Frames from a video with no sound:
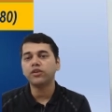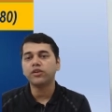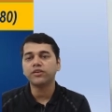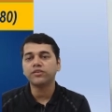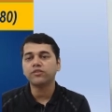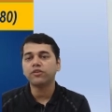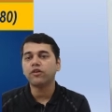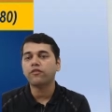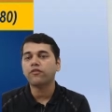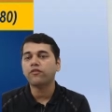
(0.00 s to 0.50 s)

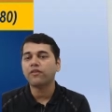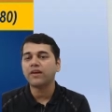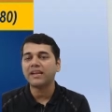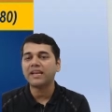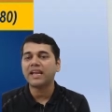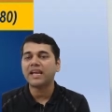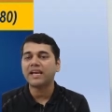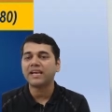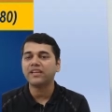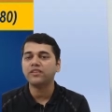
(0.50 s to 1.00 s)
risk of 1
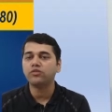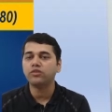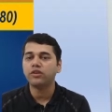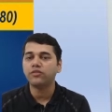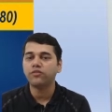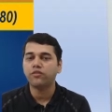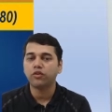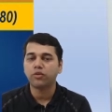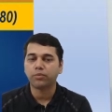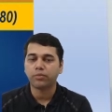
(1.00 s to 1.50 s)
lakh is only
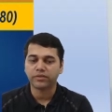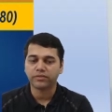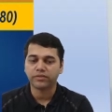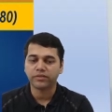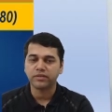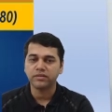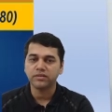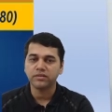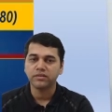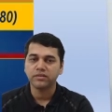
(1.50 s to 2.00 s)
4%.